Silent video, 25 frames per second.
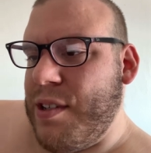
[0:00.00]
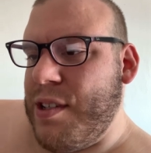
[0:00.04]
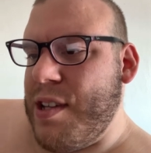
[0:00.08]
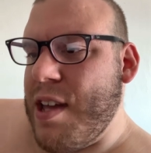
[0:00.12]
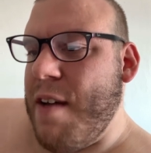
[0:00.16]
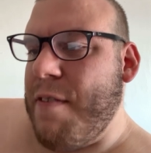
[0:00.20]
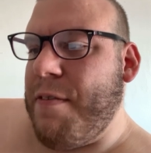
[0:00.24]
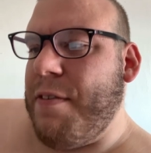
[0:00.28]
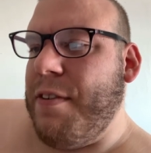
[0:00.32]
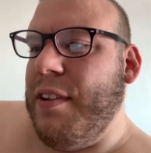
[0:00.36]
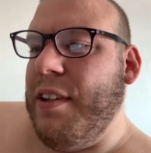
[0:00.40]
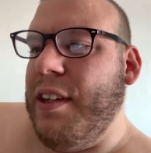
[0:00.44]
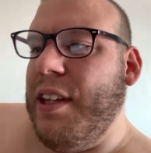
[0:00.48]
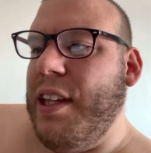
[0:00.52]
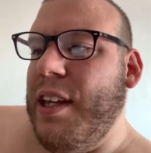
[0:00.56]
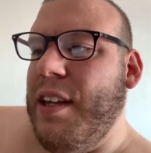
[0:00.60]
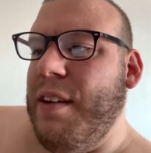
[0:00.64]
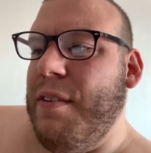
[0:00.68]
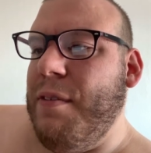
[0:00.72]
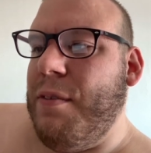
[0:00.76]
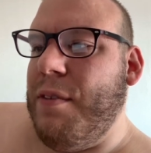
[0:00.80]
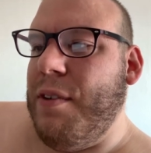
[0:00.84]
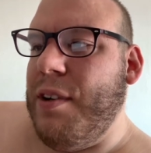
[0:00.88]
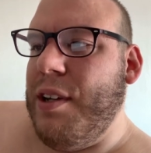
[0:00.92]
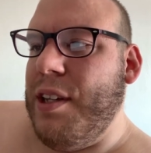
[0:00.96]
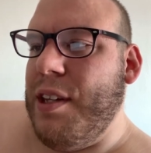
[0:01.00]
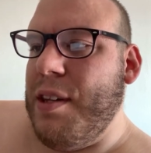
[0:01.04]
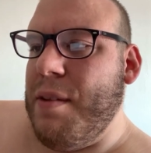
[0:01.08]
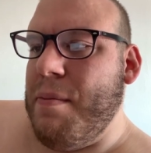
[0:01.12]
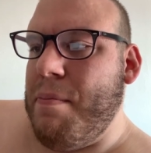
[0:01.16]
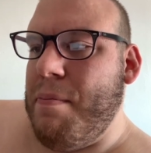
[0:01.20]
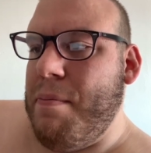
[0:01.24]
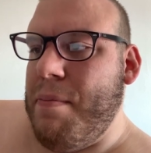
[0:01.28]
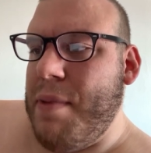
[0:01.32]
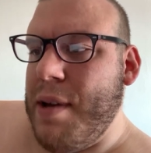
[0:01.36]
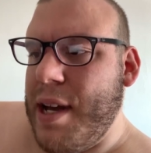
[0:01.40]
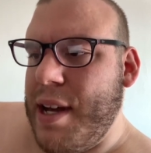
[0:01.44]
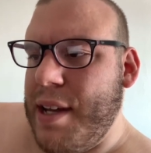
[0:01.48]
definitely one of the
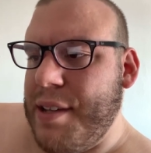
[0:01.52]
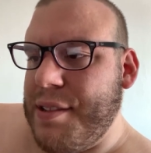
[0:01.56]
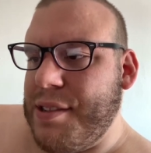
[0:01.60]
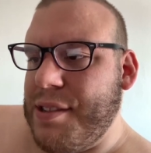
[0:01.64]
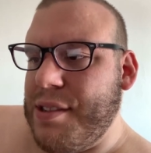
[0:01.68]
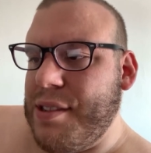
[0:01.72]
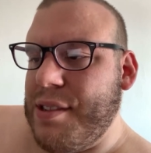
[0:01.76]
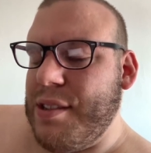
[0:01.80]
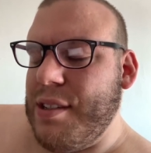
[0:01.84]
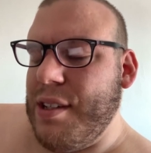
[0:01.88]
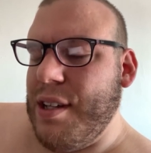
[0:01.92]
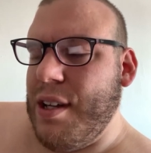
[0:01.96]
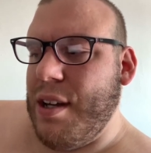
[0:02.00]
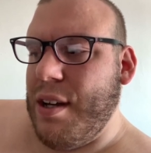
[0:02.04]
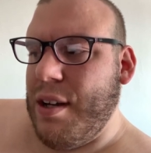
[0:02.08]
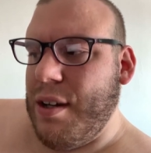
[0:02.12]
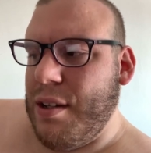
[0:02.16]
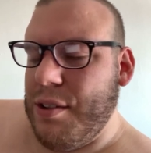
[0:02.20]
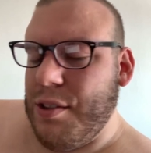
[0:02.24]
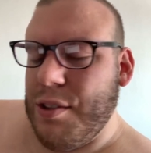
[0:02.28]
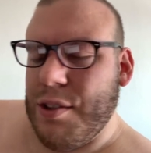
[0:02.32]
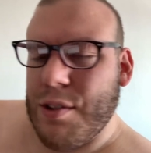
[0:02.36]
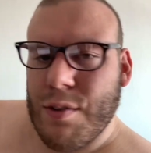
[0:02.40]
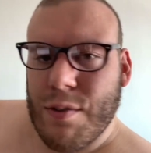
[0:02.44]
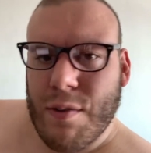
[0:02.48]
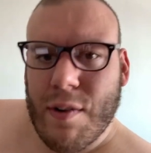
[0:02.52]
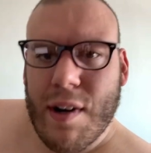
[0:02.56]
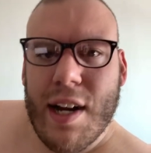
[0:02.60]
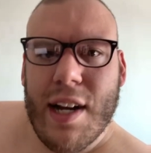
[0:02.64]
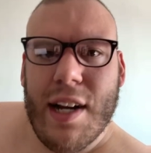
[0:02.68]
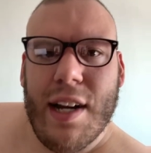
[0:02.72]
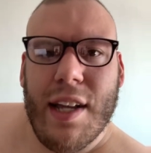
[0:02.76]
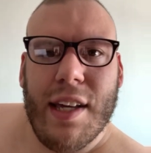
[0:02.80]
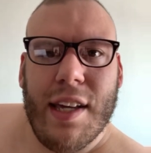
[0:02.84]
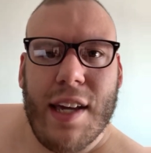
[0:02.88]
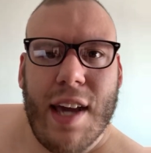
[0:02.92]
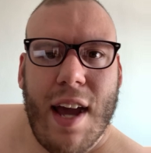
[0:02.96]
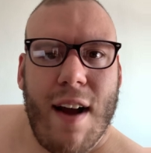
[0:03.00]
best
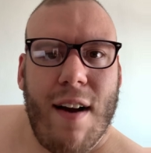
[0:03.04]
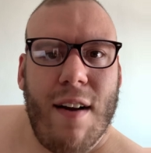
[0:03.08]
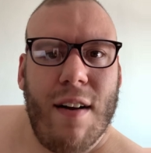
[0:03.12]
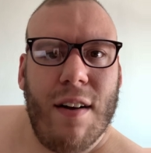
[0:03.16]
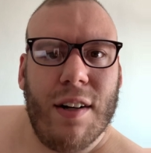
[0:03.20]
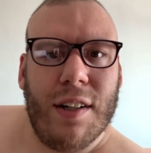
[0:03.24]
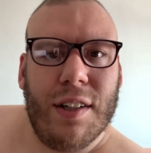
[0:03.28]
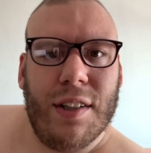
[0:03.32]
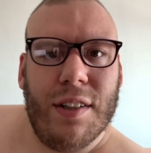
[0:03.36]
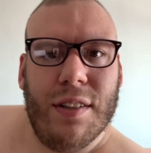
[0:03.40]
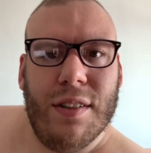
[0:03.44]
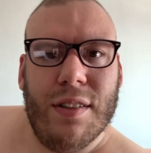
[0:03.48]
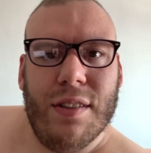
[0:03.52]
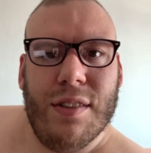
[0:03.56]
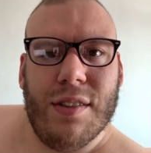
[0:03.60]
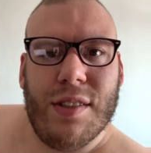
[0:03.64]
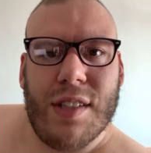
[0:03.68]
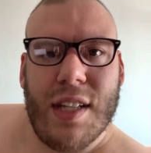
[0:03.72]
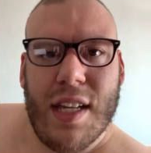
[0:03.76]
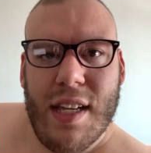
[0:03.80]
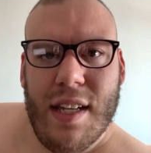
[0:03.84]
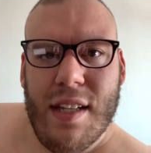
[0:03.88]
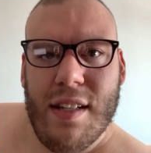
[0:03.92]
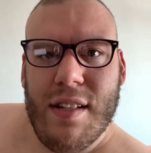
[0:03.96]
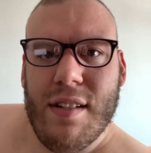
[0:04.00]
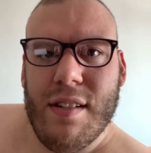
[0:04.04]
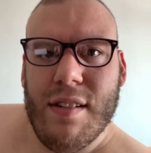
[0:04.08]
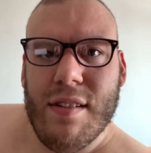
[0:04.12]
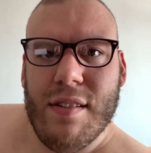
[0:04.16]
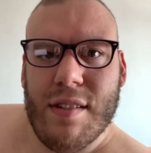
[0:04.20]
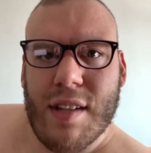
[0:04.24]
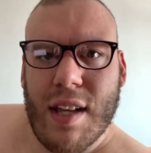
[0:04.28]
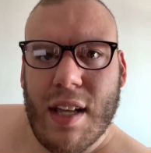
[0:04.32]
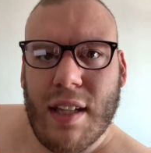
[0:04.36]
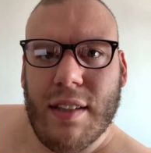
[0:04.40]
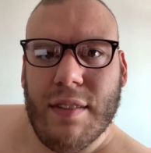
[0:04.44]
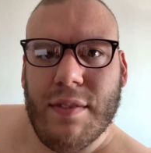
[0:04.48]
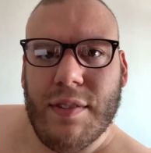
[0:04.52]
underrated characters in
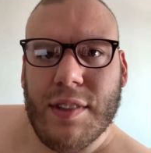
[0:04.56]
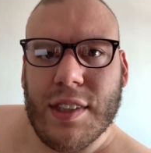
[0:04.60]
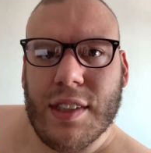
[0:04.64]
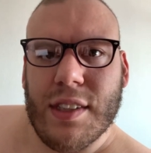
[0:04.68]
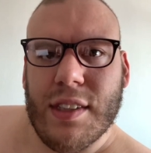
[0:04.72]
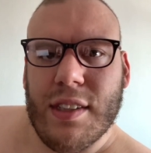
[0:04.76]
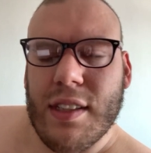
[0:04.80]
television.